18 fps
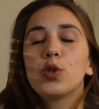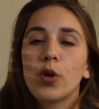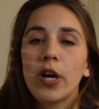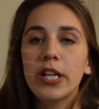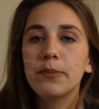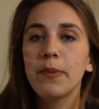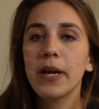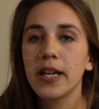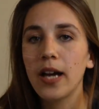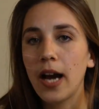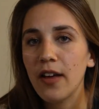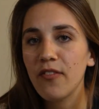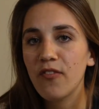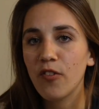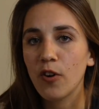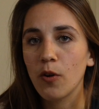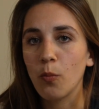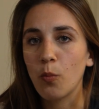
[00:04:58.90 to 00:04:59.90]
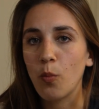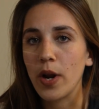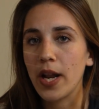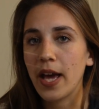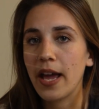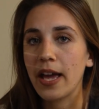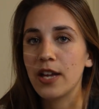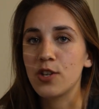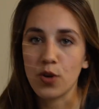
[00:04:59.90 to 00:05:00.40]
trust my gut from when
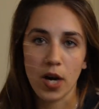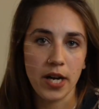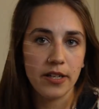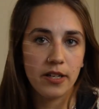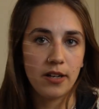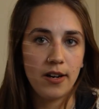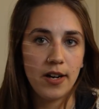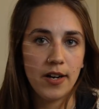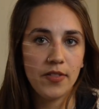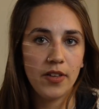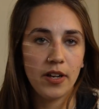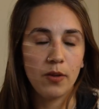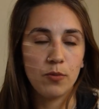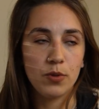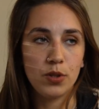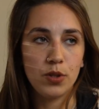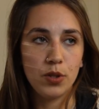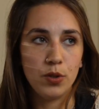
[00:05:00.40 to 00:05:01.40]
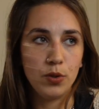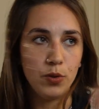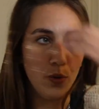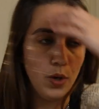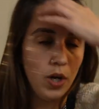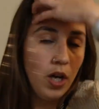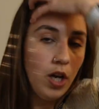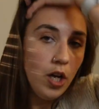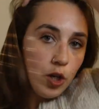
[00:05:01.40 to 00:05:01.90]
I had tried it on that it was too
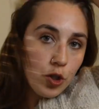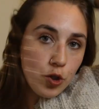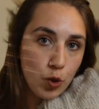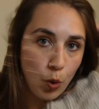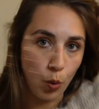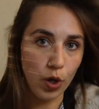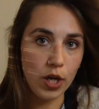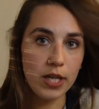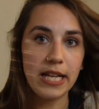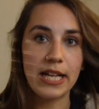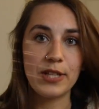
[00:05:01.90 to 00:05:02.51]
short,